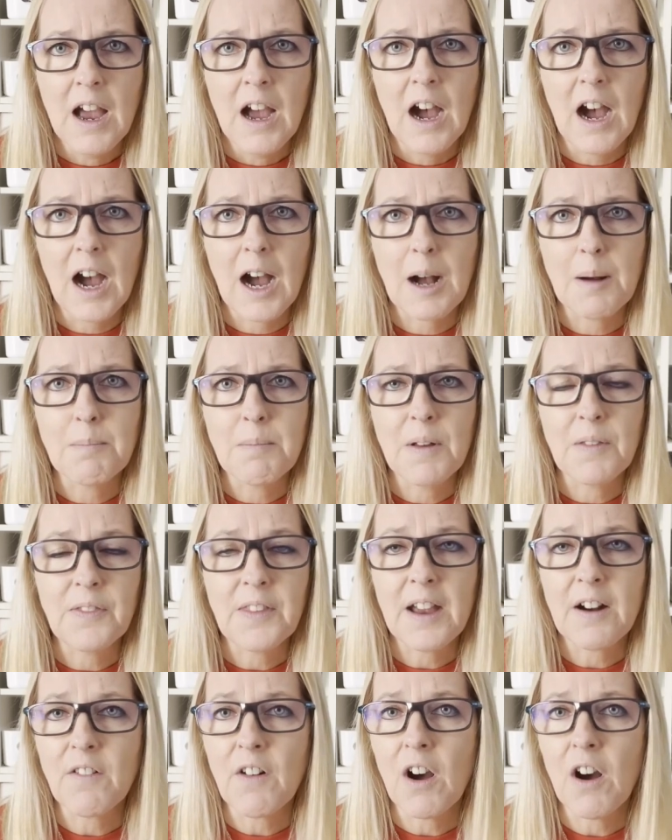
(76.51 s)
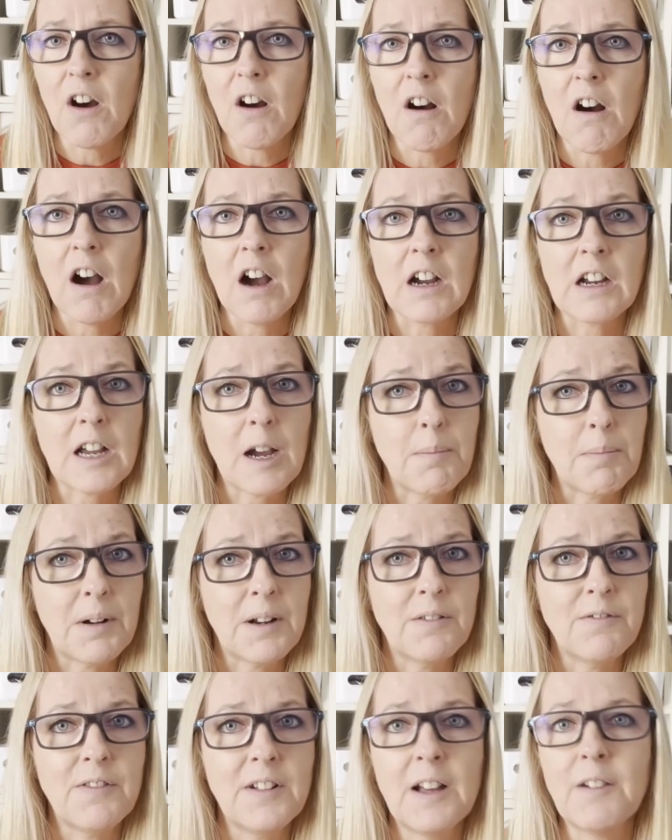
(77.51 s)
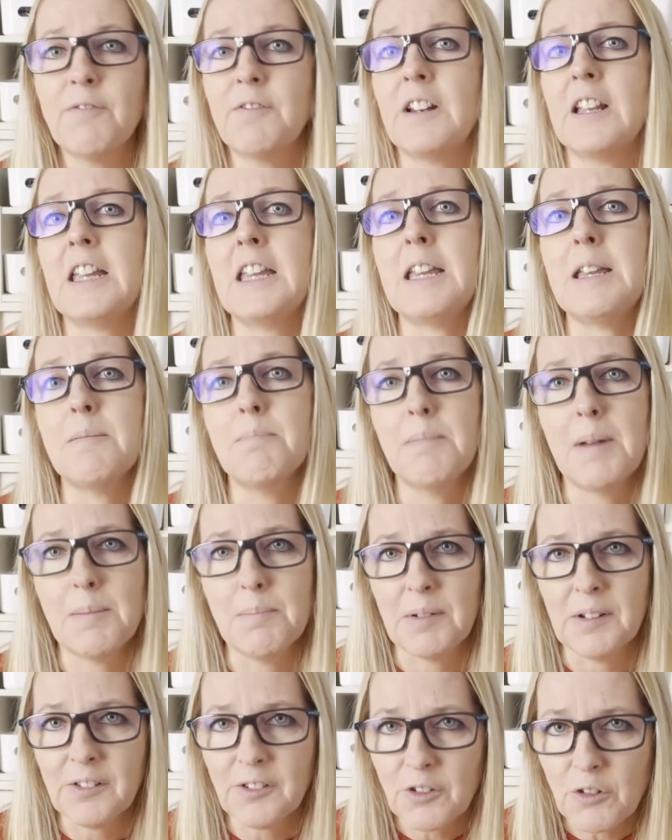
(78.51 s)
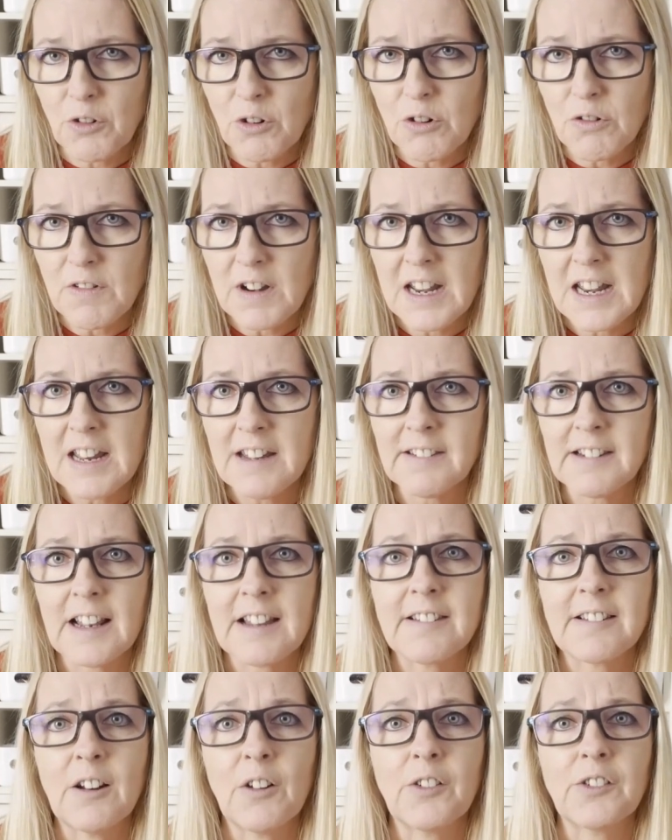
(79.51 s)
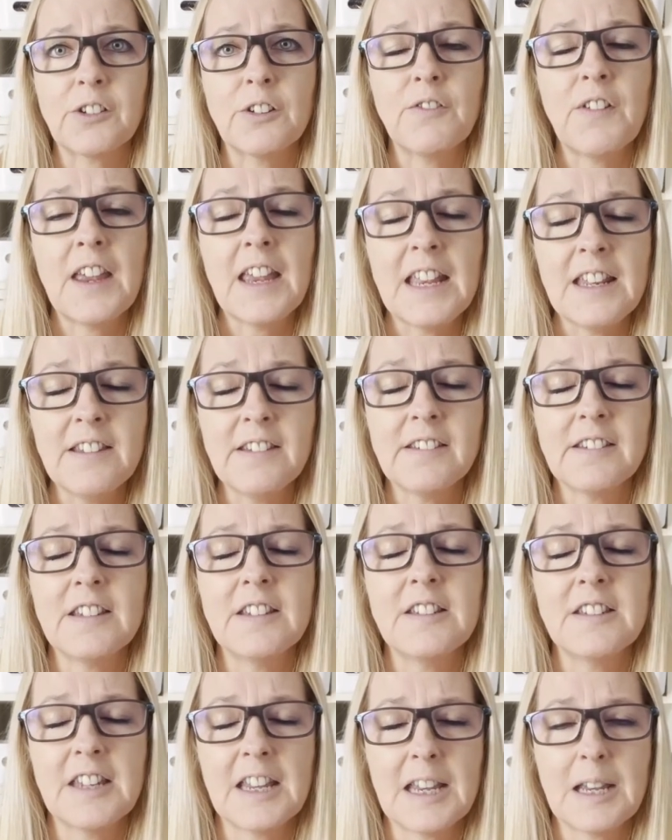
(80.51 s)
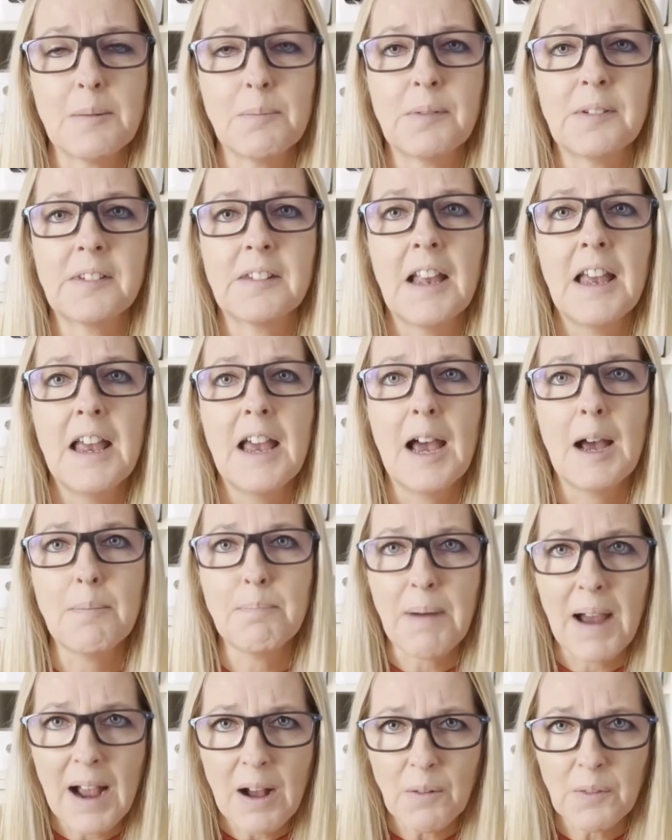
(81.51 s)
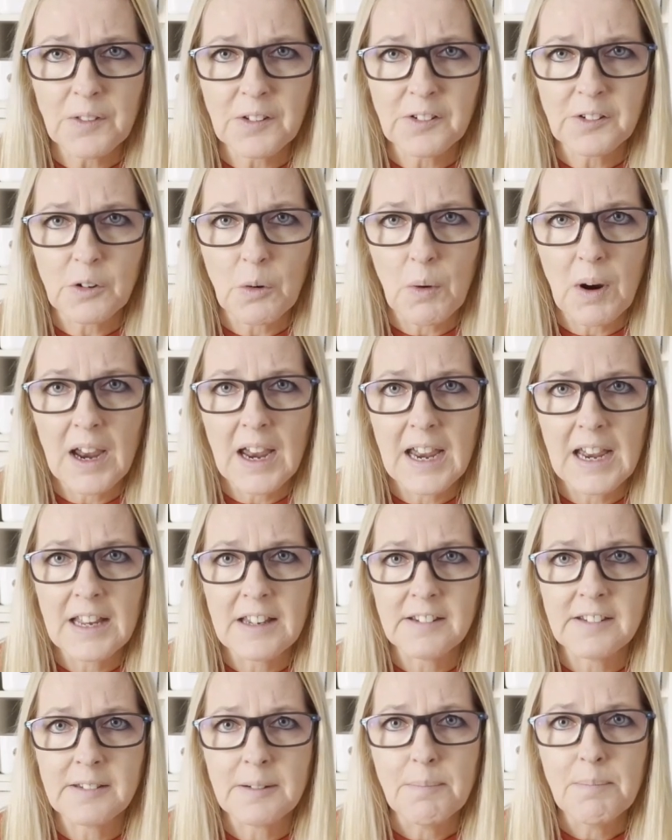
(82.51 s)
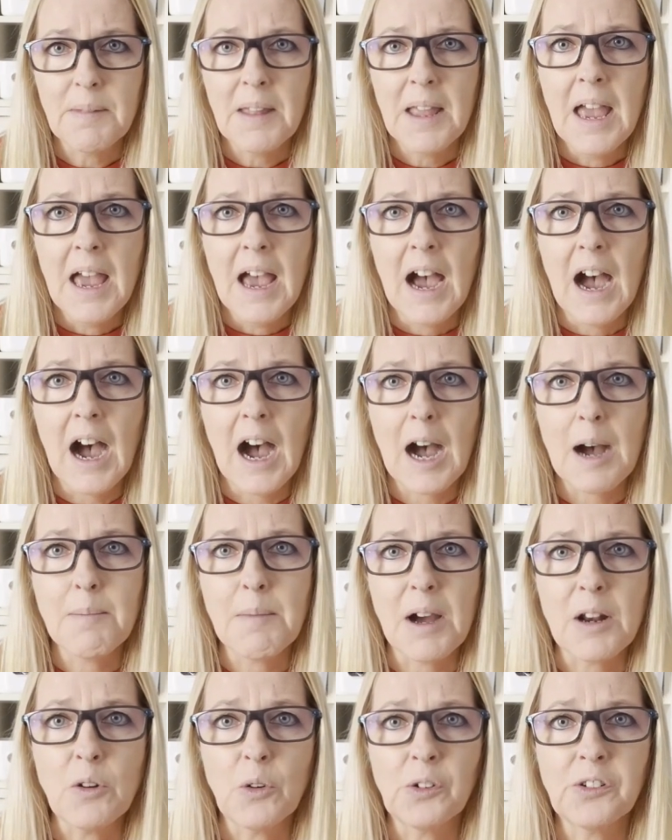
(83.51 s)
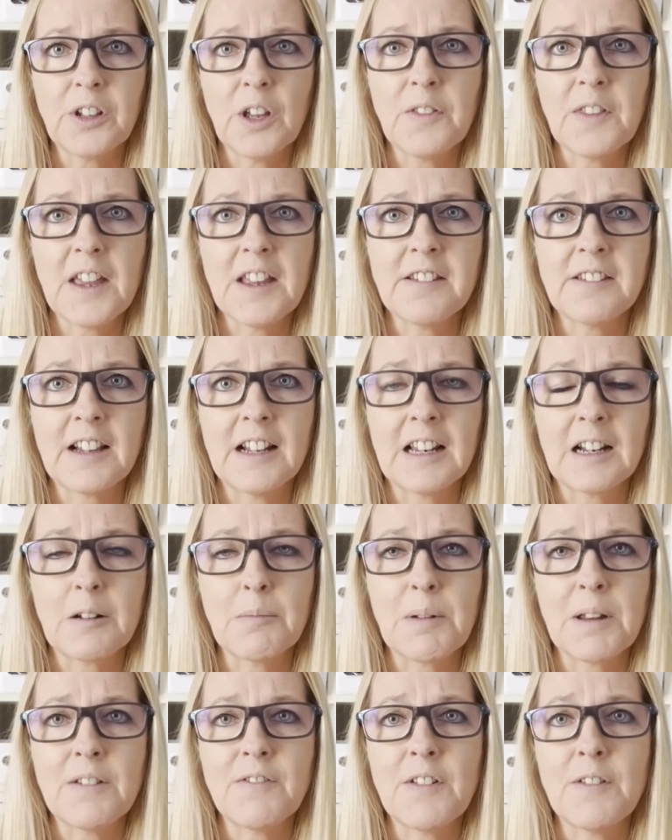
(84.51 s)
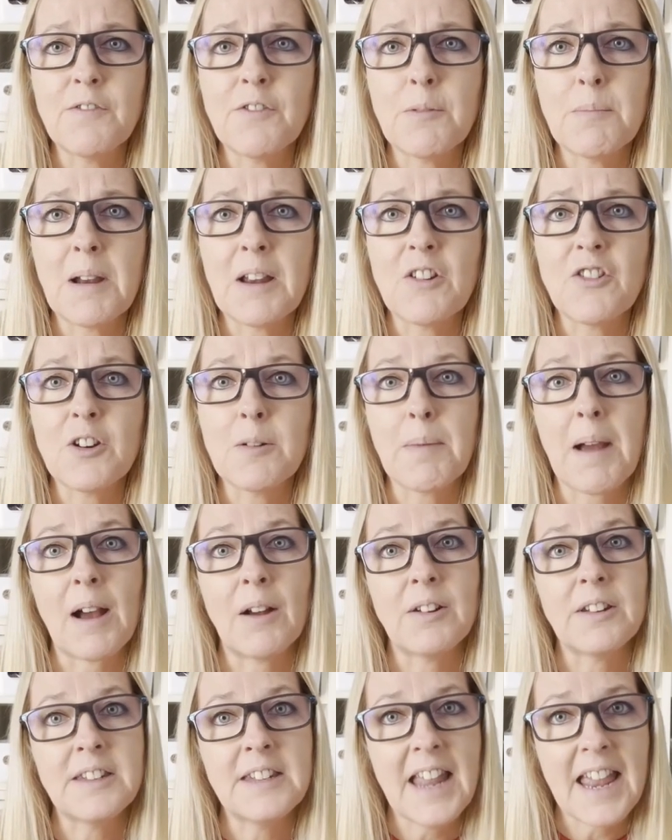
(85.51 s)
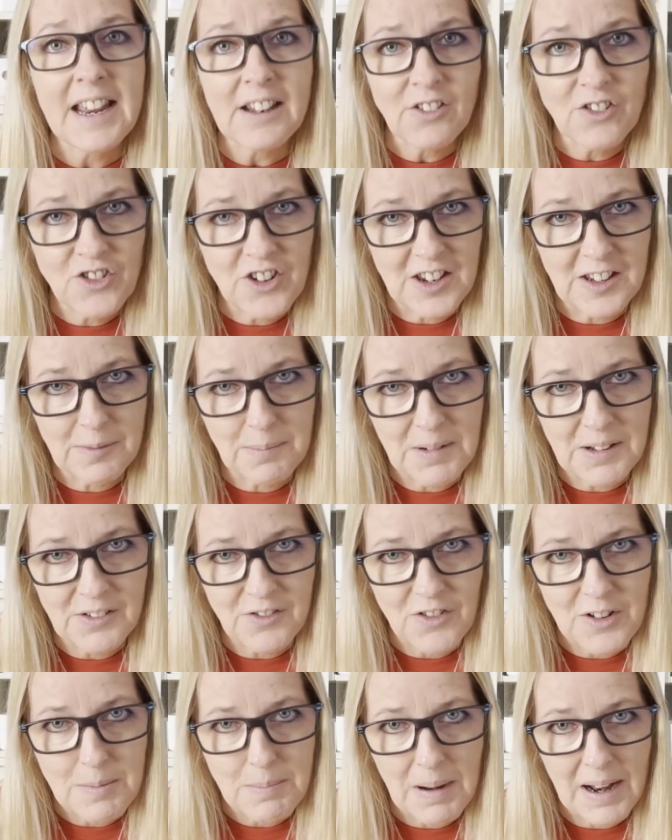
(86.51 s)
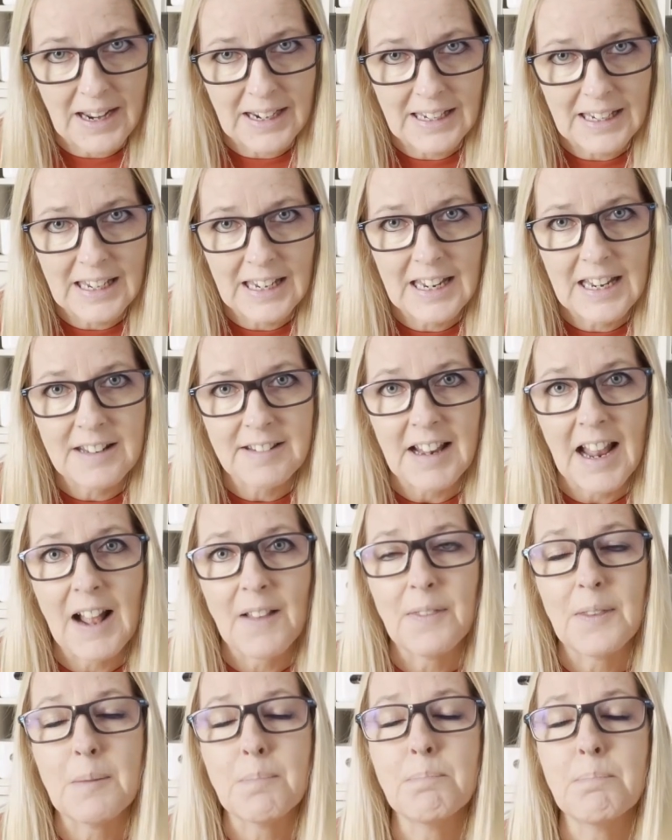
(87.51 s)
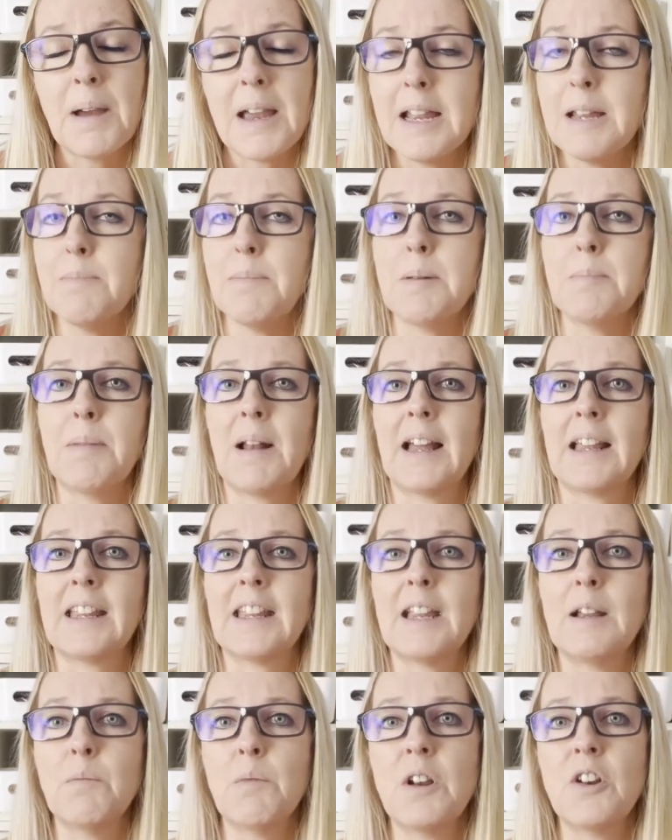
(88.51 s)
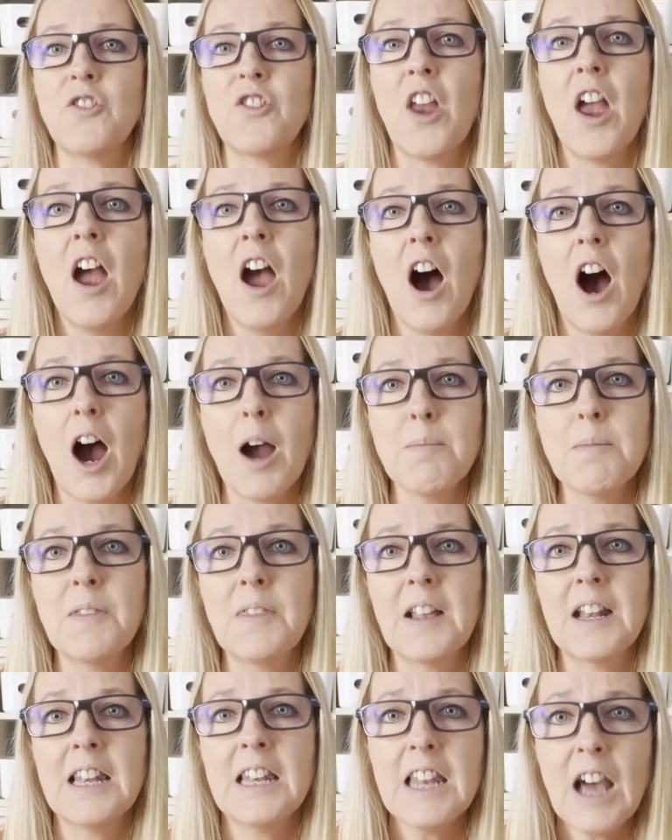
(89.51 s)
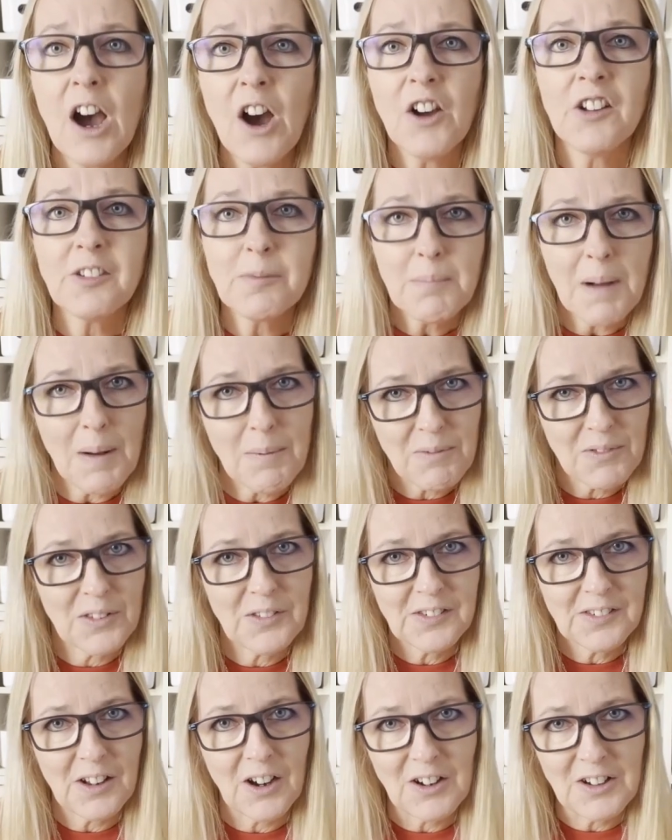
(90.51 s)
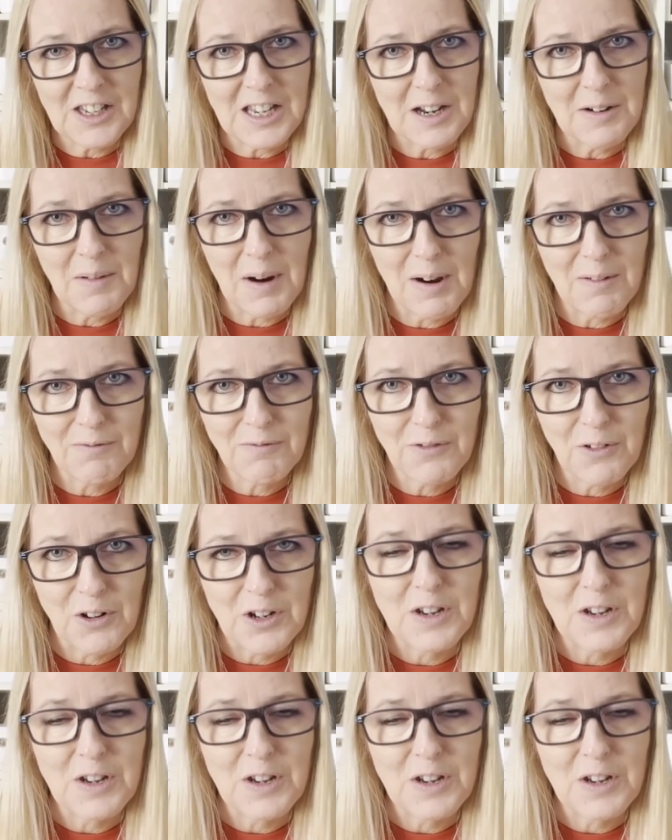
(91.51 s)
Um, there are a couple of lovely member stories, there's lots of hints and tips about the squares, um, and also there's a little bit of information about next year's mystery blanket and the baby blanket, which I'm in the last month of signing you up for.